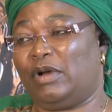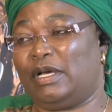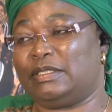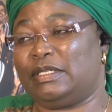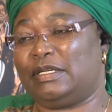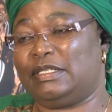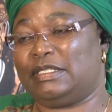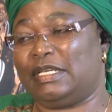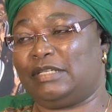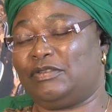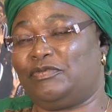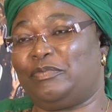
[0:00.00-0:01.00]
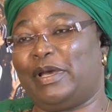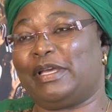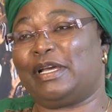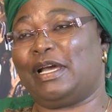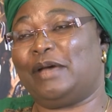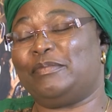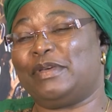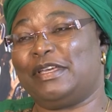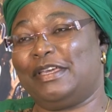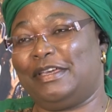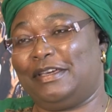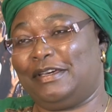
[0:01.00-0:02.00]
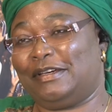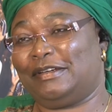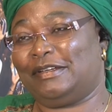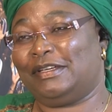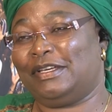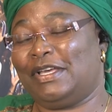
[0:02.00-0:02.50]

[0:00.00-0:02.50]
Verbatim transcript: as a result of my coming here.